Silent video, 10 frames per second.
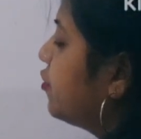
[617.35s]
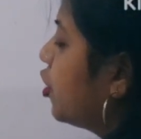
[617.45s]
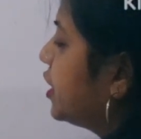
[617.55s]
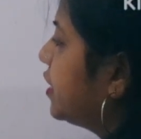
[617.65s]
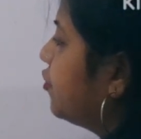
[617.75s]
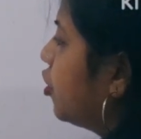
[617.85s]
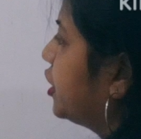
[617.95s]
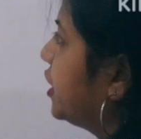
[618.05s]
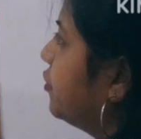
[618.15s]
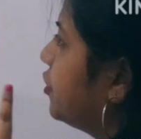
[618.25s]
14
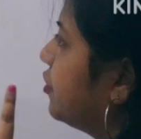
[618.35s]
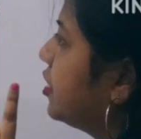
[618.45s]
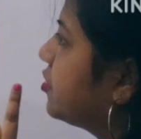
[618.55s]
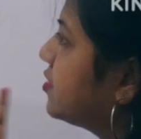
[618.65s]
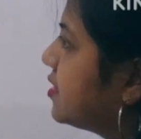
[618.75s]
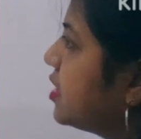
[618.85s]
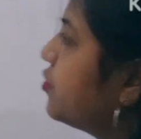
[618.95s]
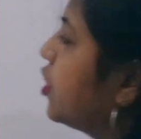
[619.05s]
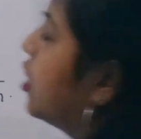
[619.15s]
14 we will receive,